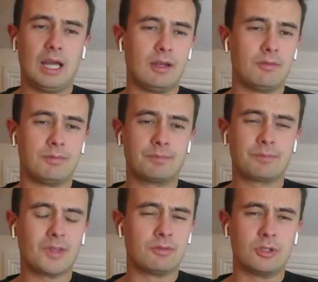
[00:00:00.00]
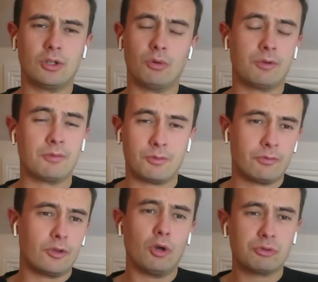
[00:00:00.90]

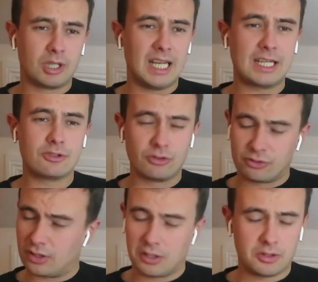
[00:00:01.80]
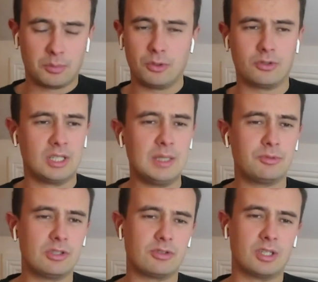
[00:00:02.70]
For those connections, they're putting
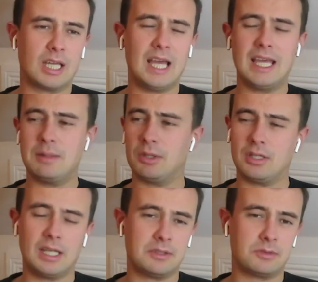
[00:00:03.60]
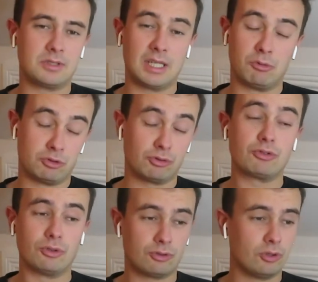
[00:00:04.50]
heaps into the game, and they were
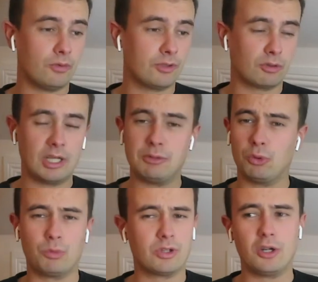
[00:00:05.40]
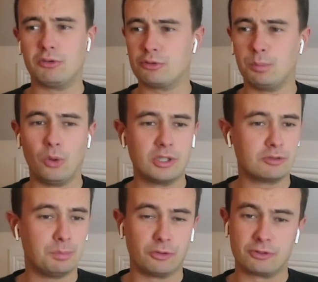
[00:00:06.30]
just touched off in a grade one with Irish
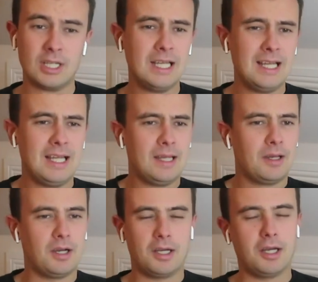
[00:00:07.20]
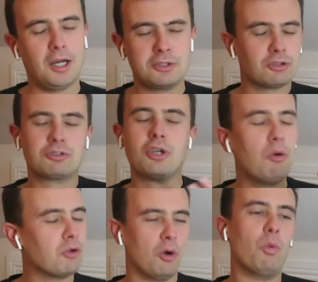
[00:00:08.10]
Point. But I just
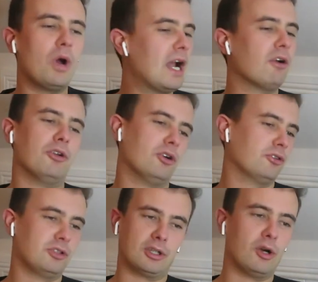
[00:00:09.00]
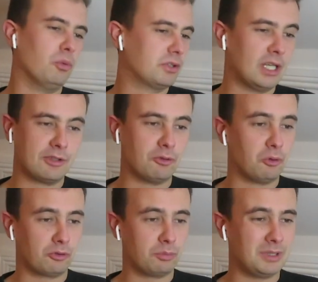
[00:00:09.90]
don't know where on earth you go with that
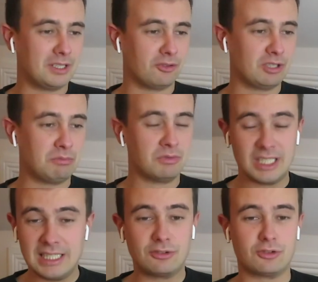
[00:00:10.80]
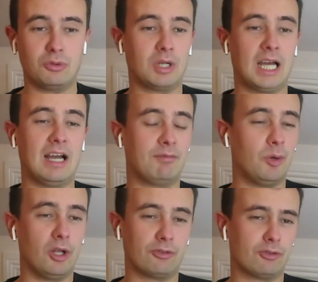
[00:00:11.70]
horse, because he needs 2.5
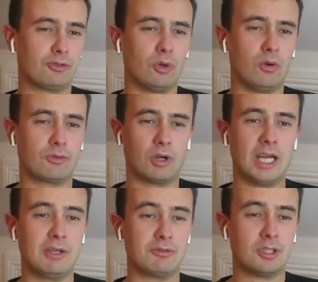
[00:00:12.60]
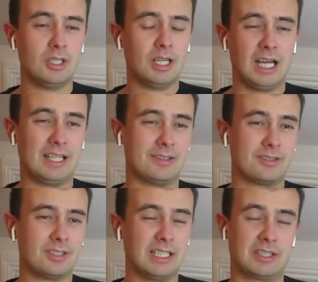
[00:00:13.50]
miles on soft ground.
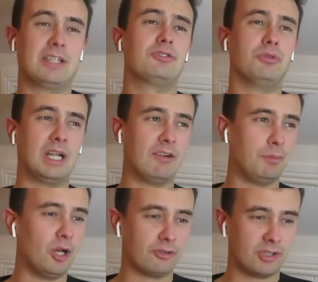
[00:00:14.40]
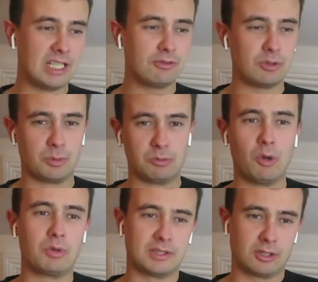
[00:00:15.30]
And he'll get 2.5 miles at Aintree, but he
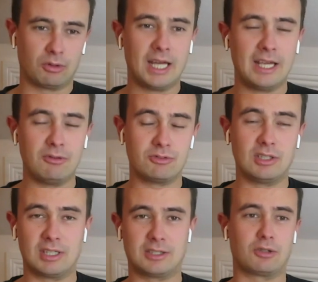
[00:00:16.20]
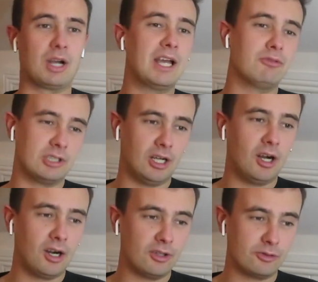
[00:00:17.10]
won't get the ground. He'll get the ground in
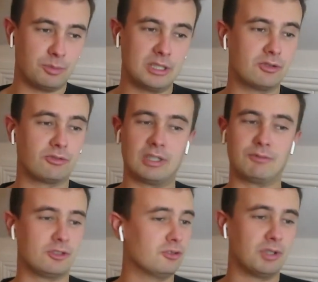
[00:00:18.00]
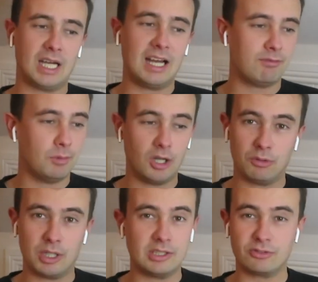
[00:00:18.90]
Ireland, but he doesn't have the 2.5
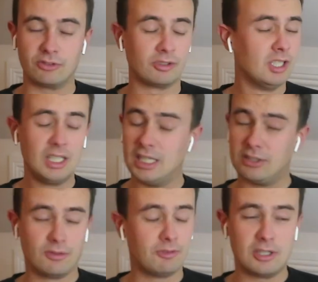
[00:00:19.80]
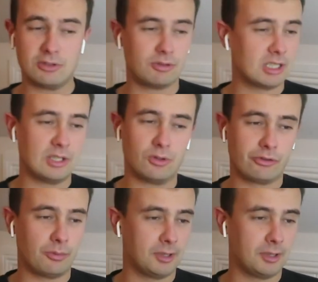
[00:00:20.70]
mile races. He's a very tricky horse to